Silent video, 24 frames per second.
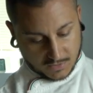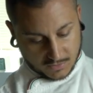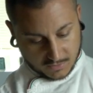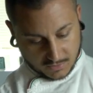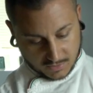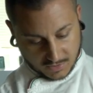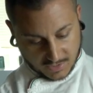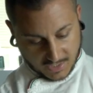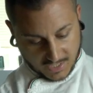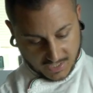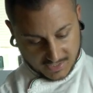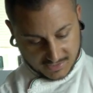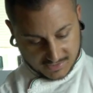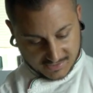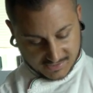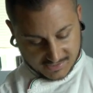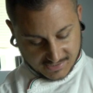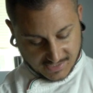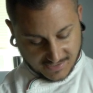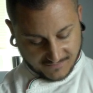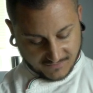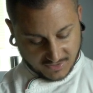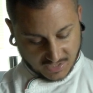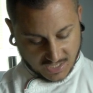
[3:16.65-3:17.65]
Okay,
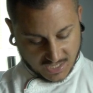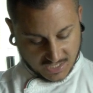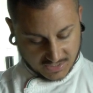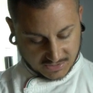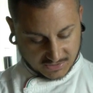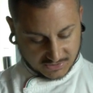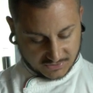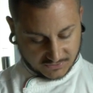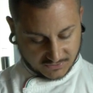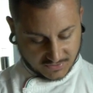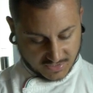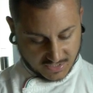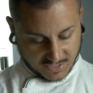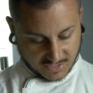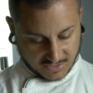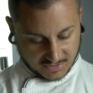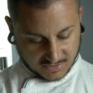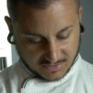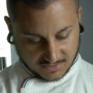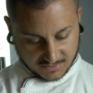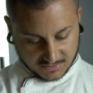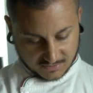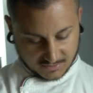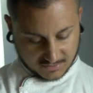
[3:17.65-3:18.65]

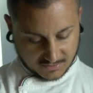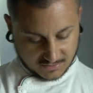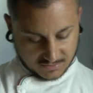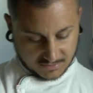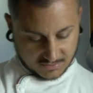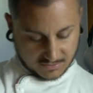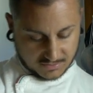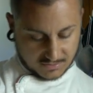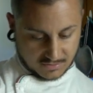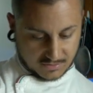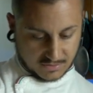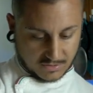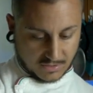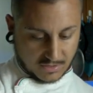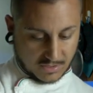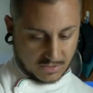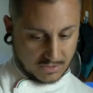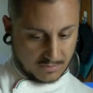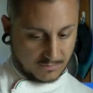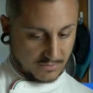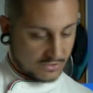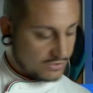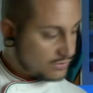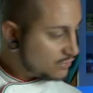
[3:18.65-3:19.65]
700, a
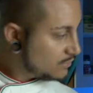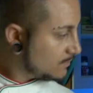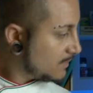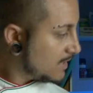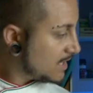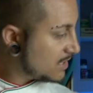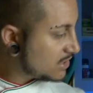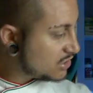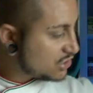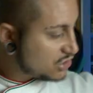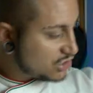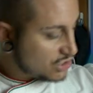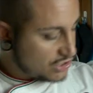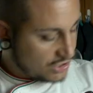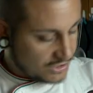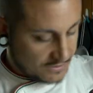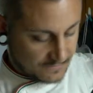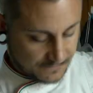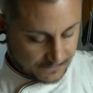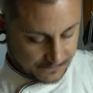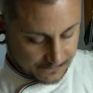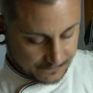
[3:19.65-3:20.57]
little bit too much.